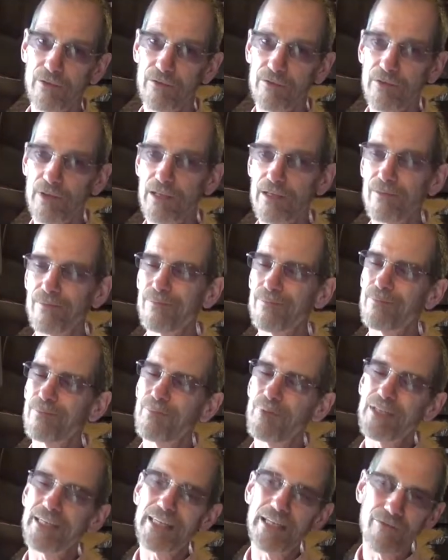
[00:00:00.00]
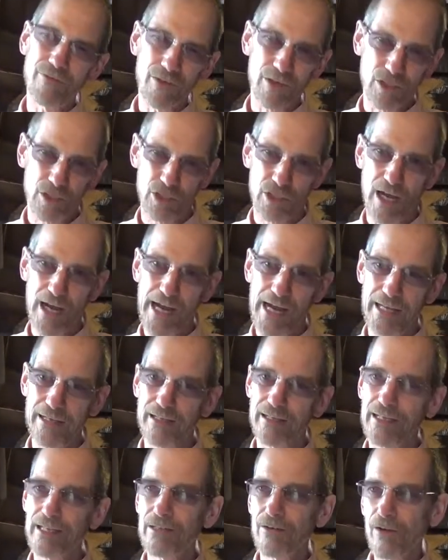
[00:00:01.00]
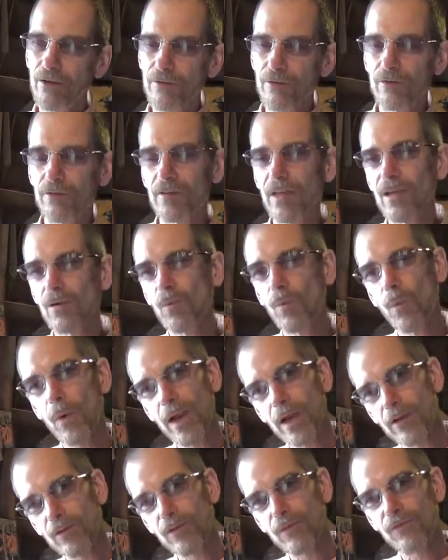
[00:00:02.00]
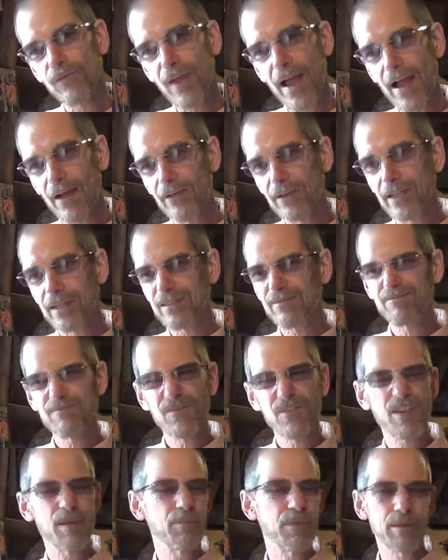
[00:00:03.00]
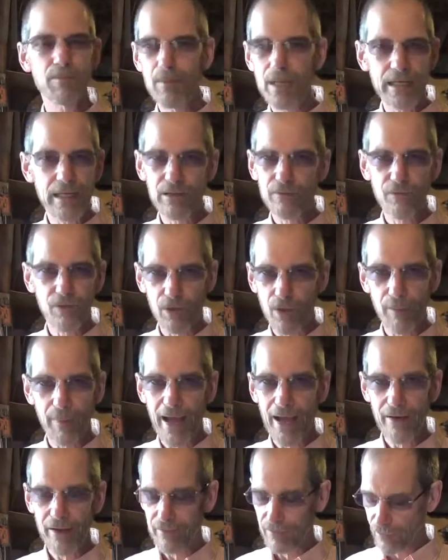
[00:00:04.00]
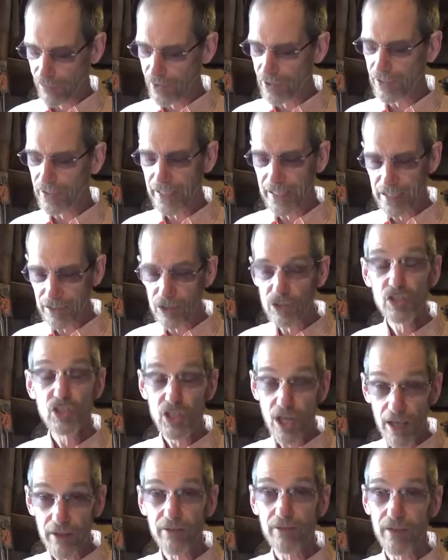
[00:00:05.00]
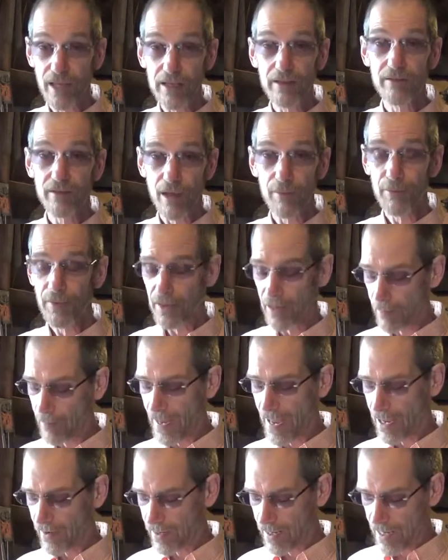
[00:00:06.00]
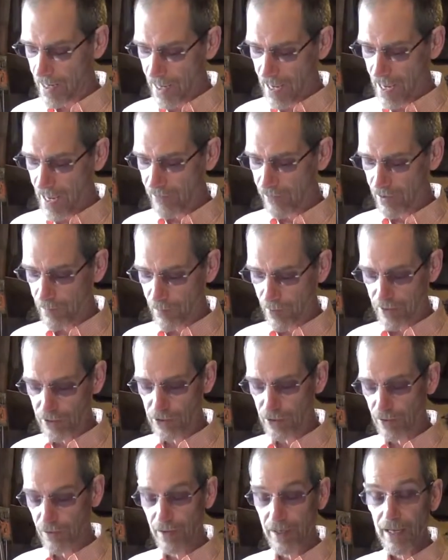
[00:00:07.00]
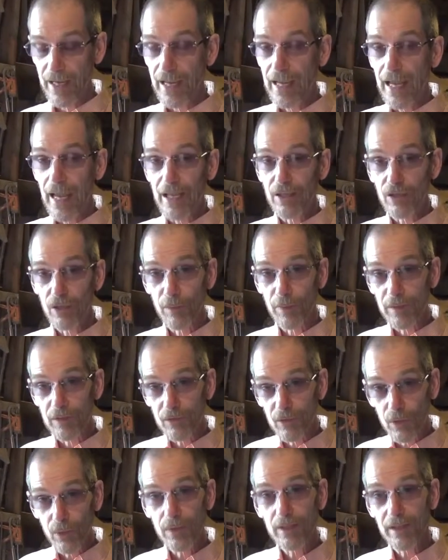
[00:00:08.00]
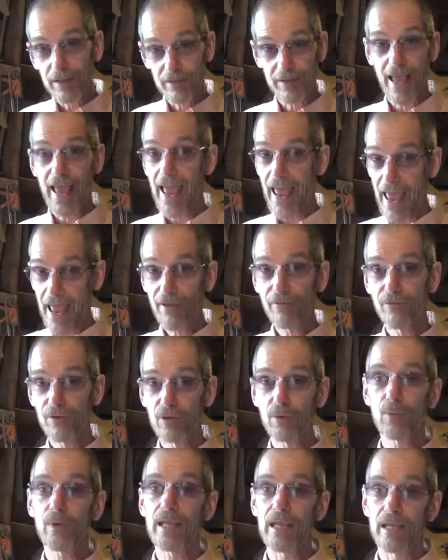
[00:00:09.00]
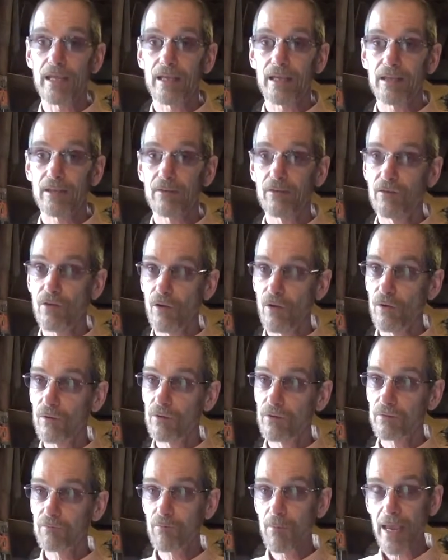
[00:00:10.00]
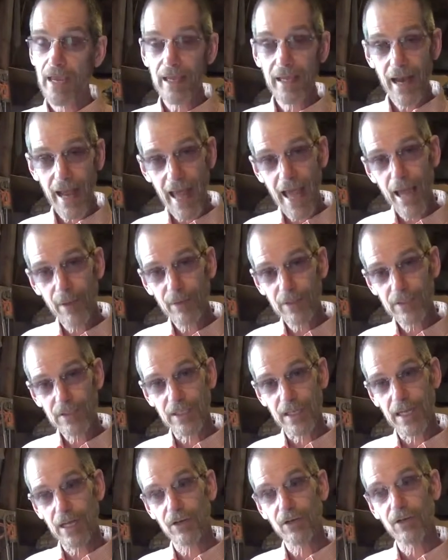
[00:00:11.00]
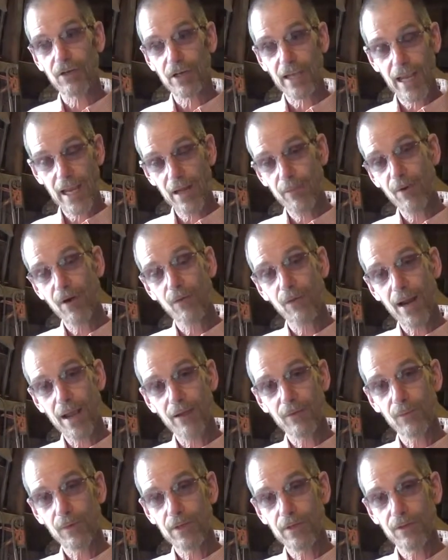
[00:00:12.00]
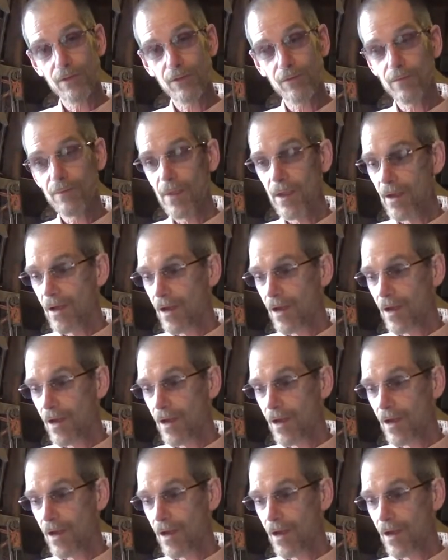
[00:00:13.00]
you see, but give it a shot and also say where you found it and something meaningful about it. Really just say something about every picture. You'll be doing this every week, so make it a habit to carry your camera around with you.